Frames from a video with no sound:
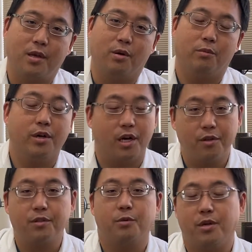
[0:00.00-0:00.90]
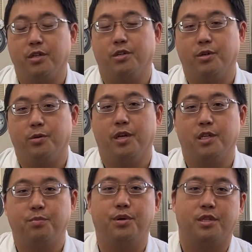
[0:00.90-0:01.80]
One other thing we can do is
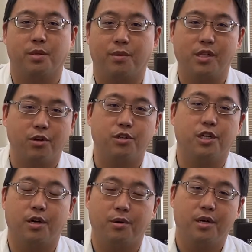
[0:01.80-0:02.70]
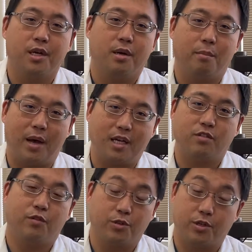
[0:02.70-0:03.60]
put some clear gel past
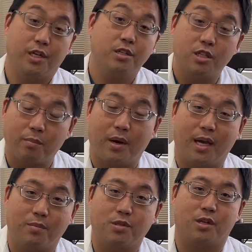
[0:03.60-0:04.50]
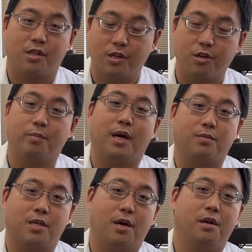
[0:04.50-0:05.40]
the filter into the pipes to clear the
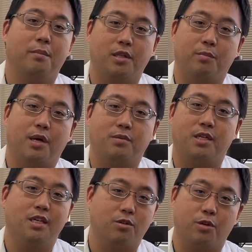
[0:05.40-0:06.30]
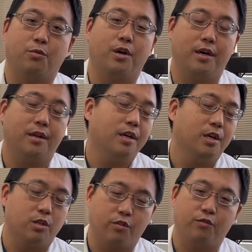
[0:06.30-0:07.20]
pipes out and make the pipes easier to run
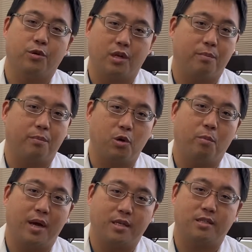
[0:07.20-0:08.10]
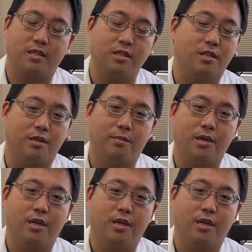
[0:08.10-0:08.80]
so fluid can go past into them